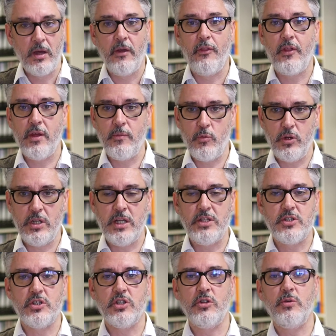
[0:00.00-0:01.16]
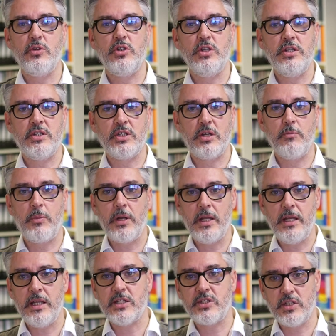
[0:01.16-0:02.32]
Then what you need to do is you need to
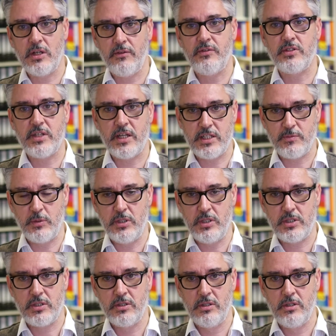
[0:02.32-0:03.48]
complete a self-assessment,